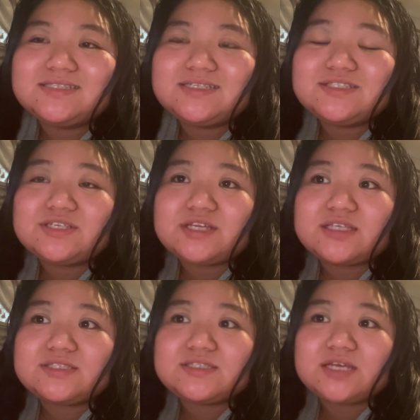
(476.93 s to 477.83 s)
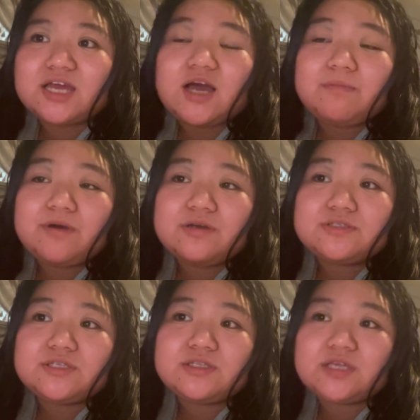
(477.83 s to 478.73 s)
So that's that. I'm
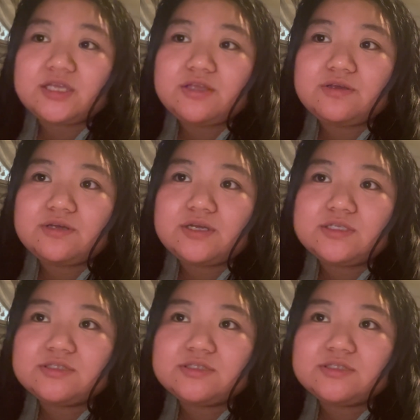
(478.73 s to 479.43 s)
posting late, you guys,